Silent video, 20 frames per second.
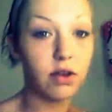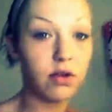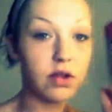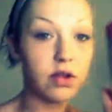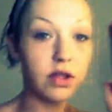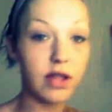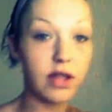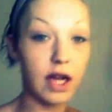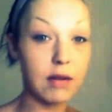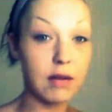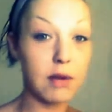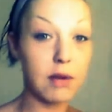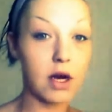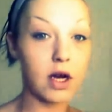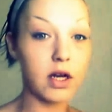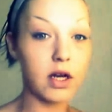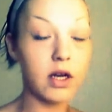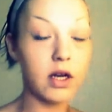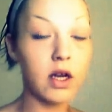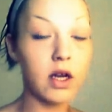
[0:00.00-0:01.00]
You stick them
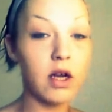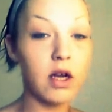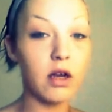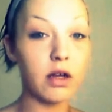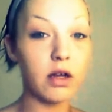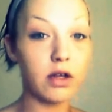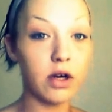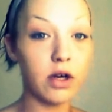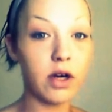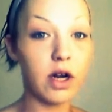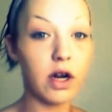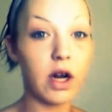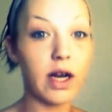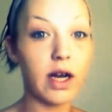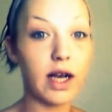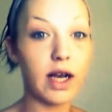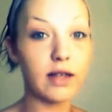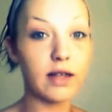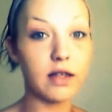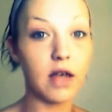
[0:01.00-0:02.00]
on, turn it on.
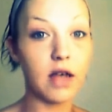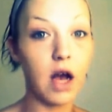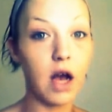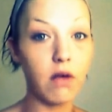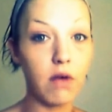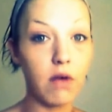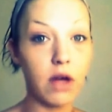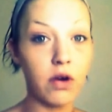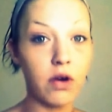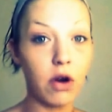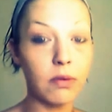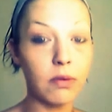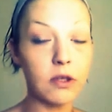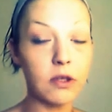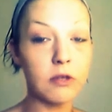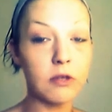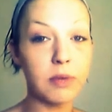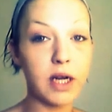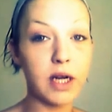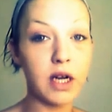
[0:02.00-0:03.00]
It has a normal
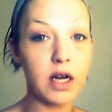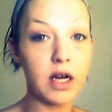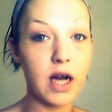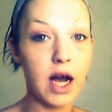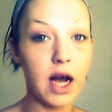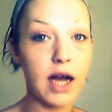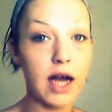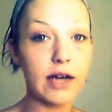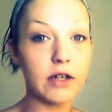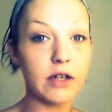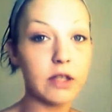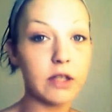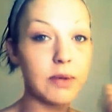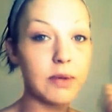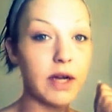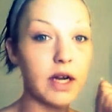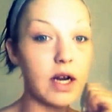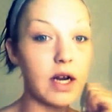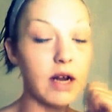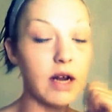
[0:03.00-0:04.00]
speed and a higher
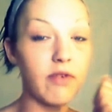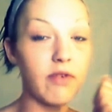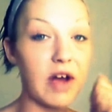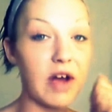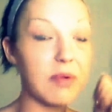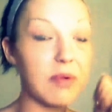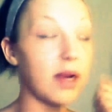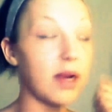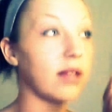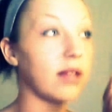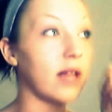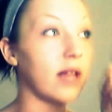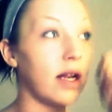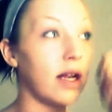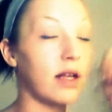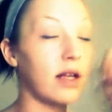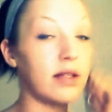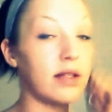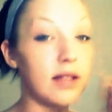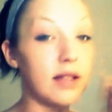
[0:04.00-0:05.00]
speed, and it vibrates and
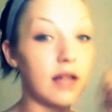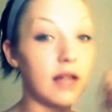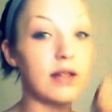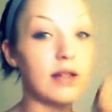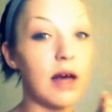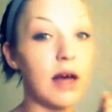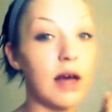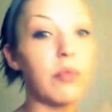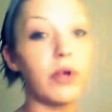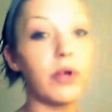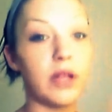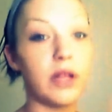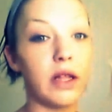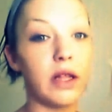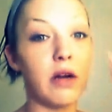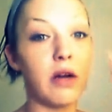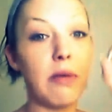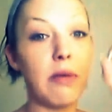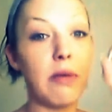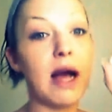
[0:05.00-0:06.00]
it suds up with the
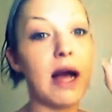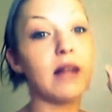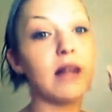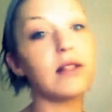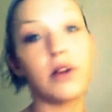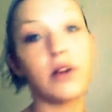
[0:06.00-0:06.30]
little pads.